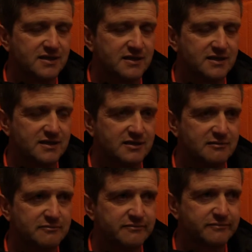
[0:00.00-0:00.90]

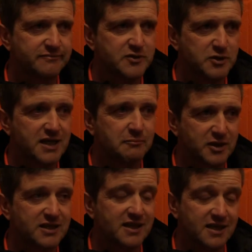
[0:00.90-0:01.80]
Um, so yeah, but
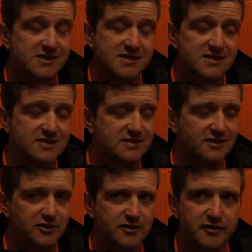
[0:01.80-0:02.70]
it, yeah, it is. You
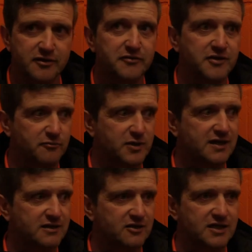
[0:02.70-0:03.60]
know, and, and if you think we
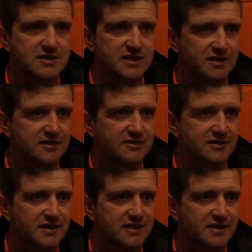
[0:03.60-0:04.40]
hadn't got that second,